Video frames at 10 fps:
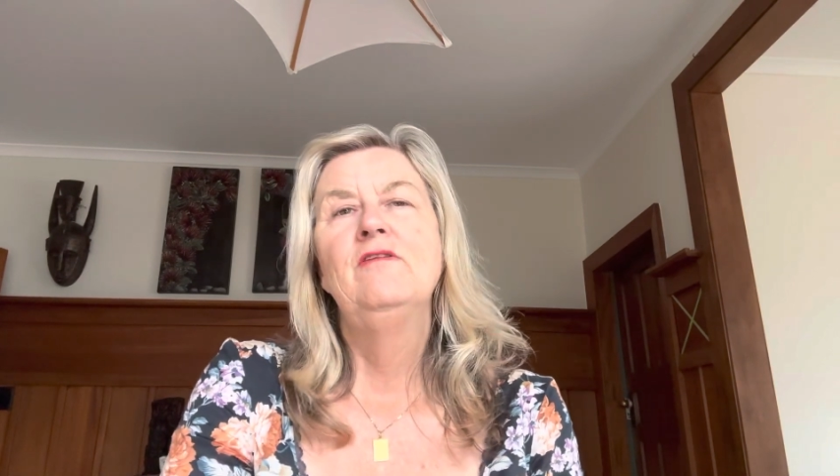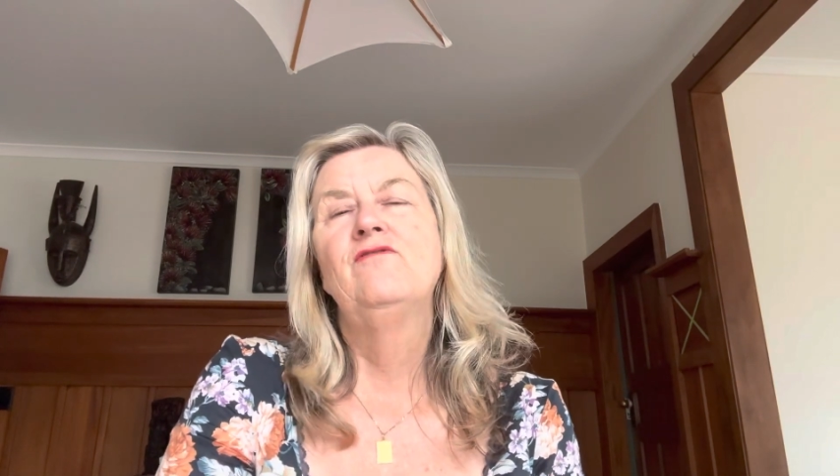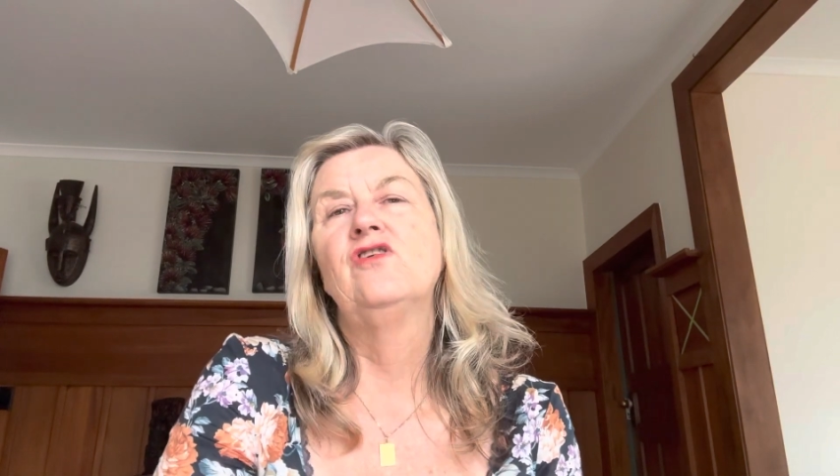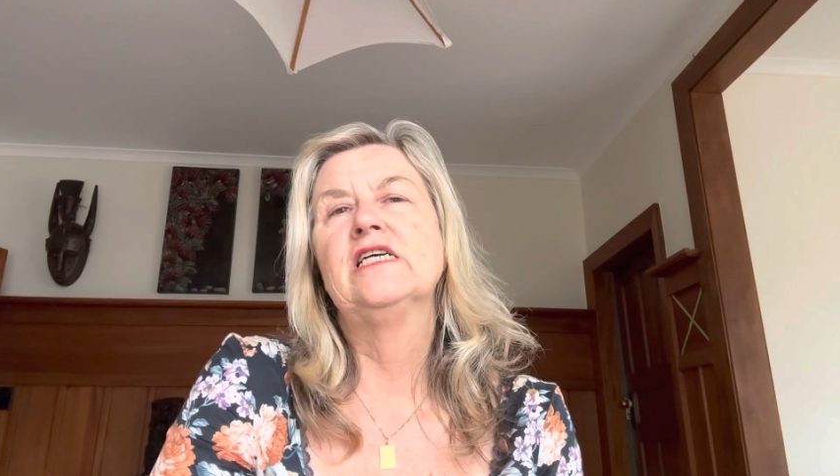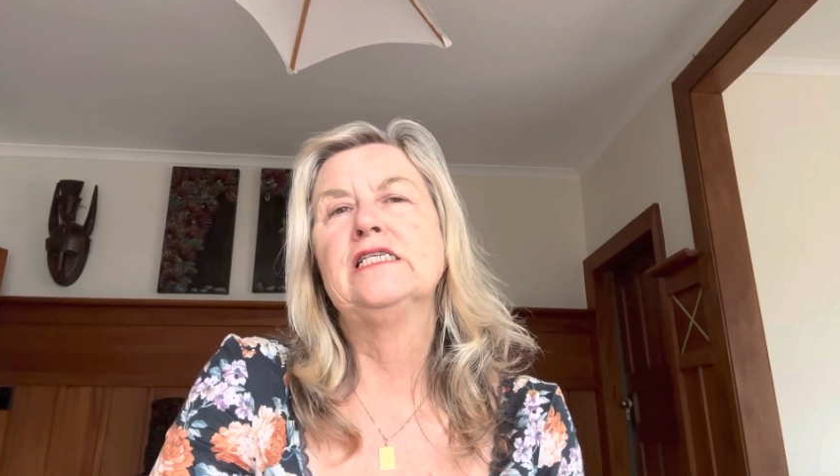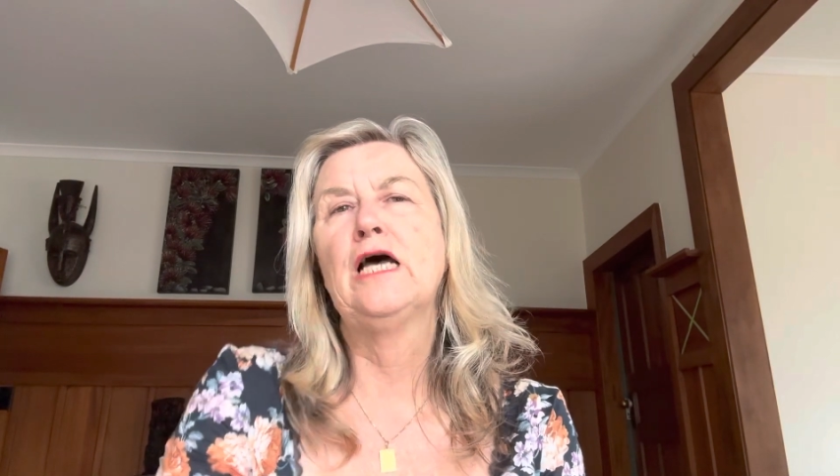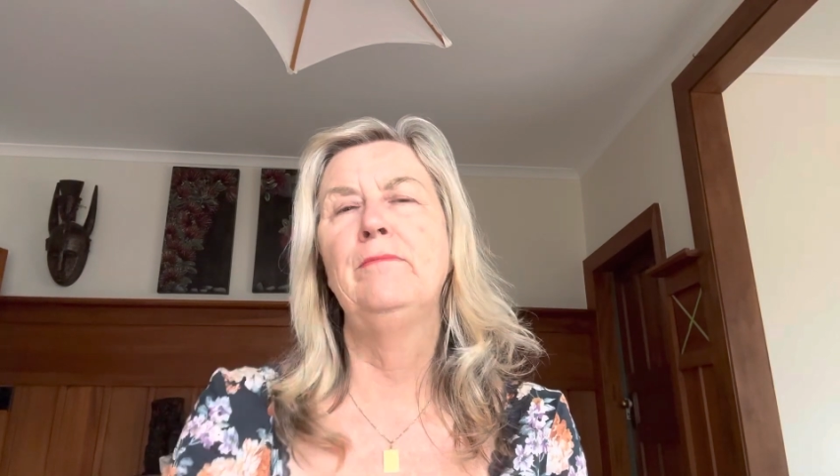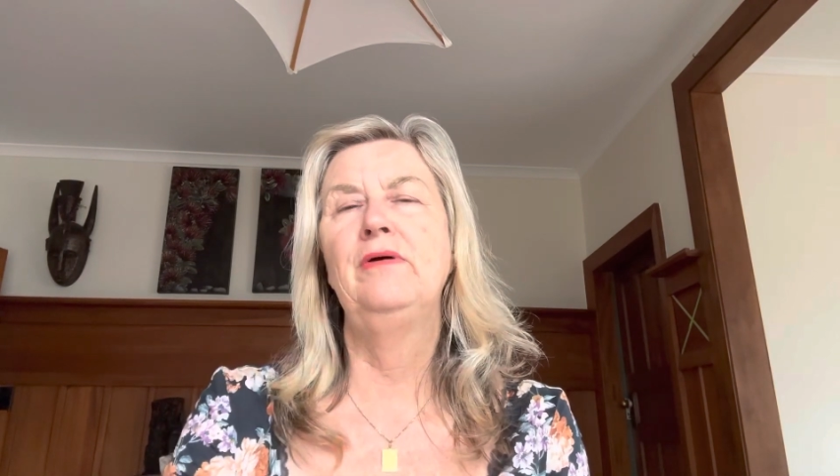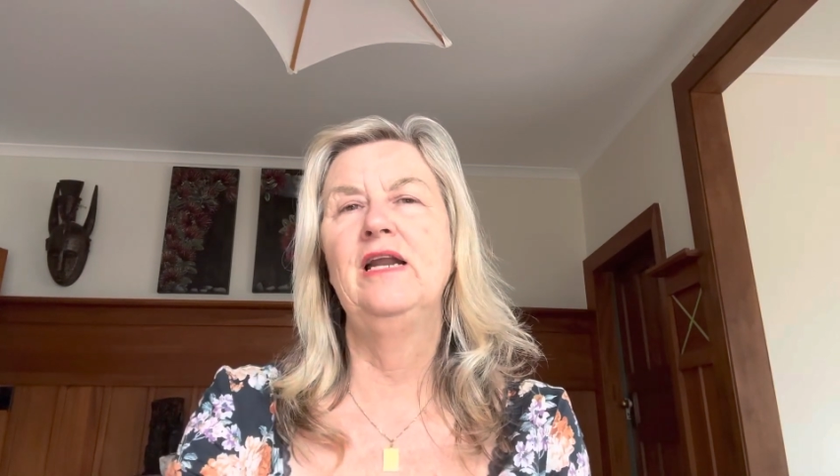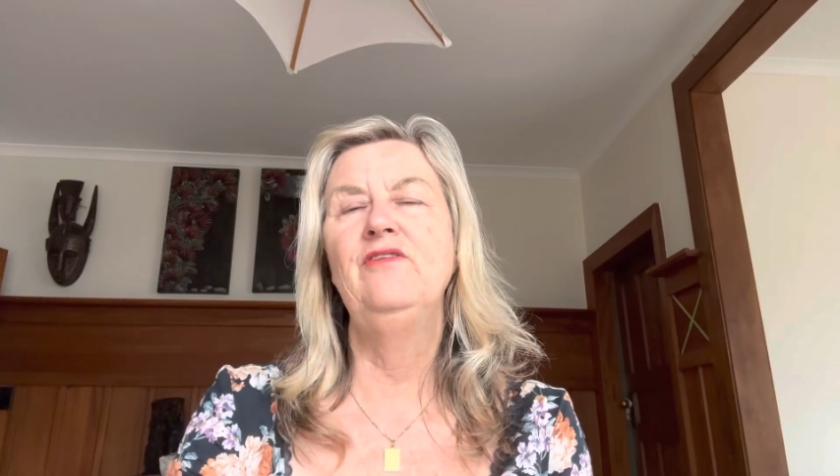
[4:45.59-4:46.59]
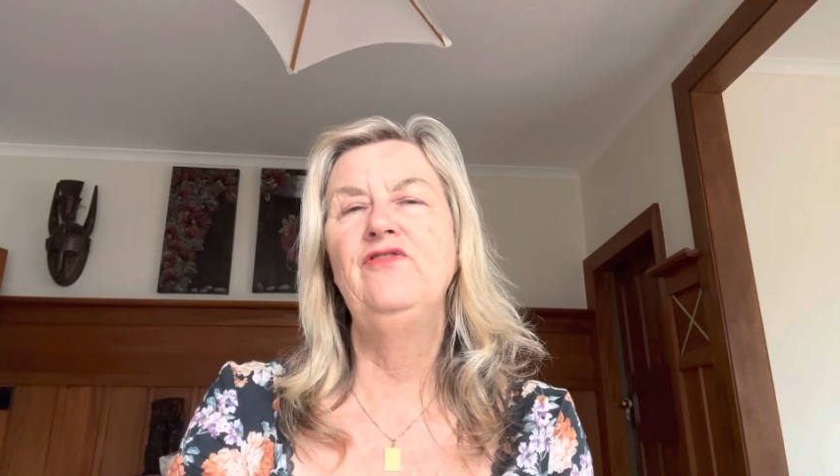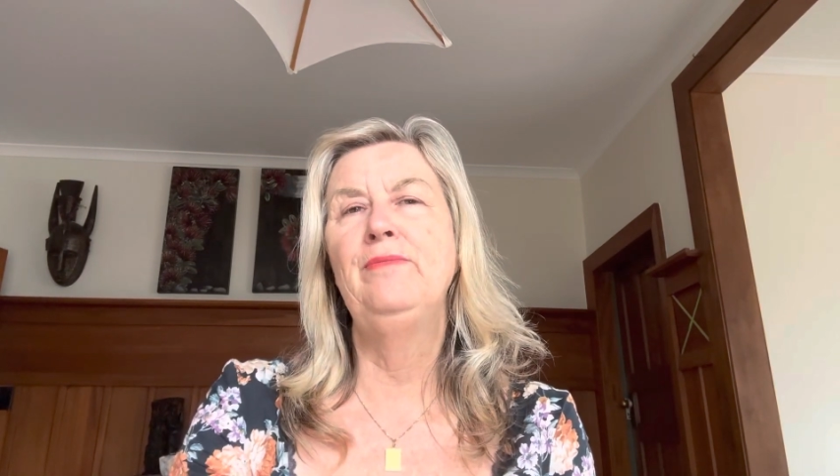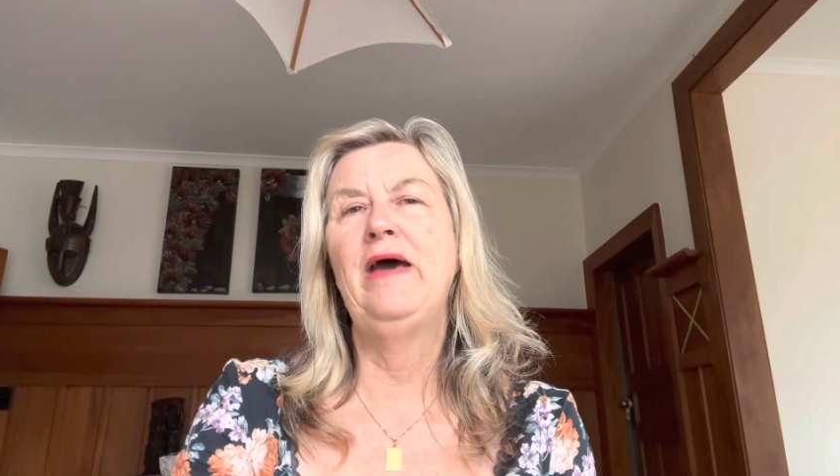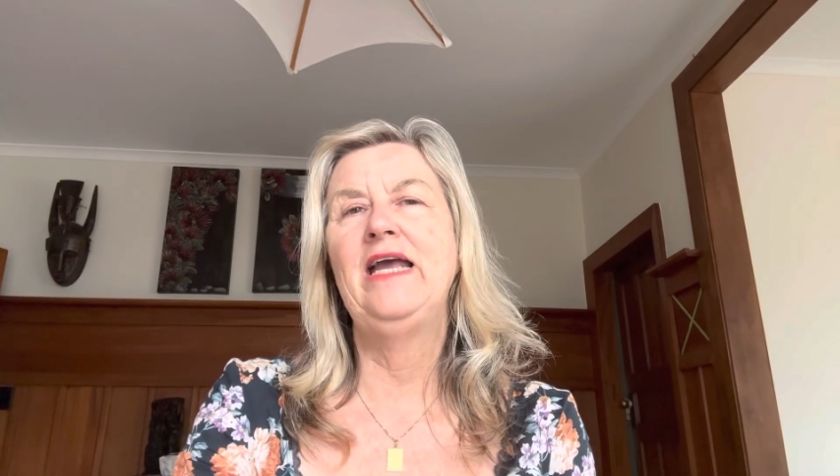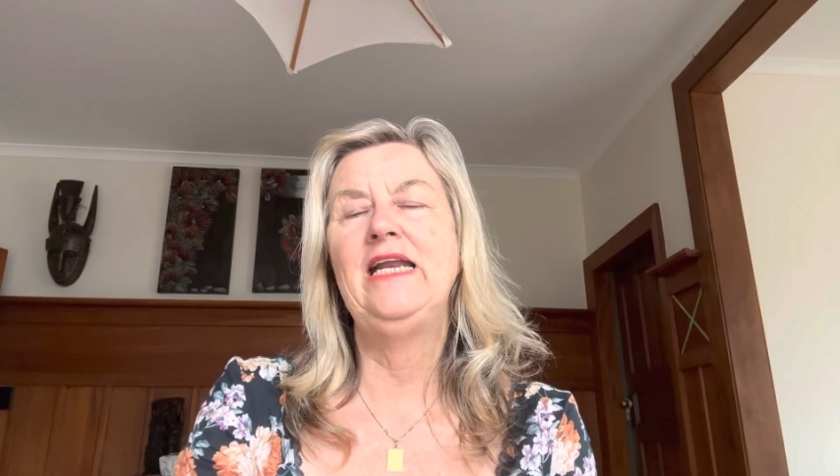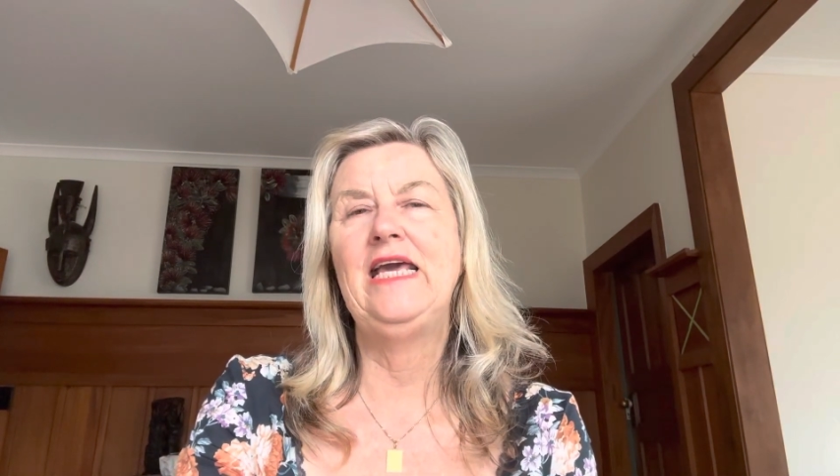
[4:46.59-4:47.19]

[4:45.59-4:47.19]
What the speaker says: For example, if the main